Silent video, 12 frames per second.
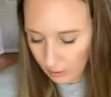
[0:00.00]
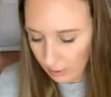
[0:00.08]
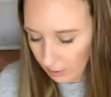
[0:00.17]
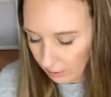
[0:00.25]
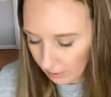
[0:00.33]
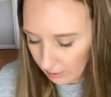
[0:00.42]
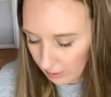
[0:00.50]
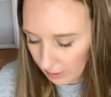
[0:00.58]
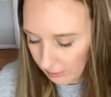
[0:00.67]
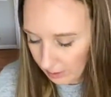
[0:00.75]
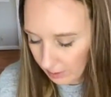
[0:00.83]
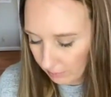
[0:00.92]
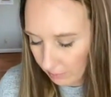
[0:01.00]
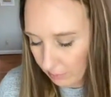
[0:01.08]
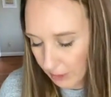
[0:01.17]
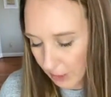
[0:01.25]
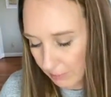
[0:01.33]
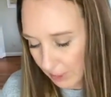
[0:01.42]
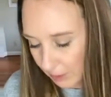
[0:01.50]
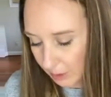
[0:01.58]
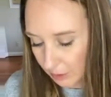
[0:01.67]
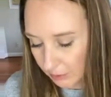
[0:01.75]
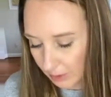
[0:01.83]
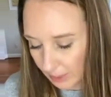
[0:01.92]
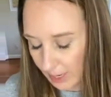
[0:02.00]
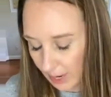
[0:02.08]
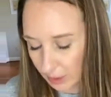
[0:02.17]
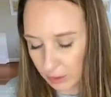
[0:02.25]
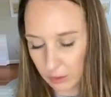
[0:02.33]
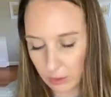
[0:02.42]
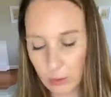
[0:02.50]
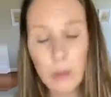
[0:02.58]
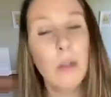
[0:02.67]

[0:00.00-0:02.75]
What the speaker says: look to it, which on me looks really natural.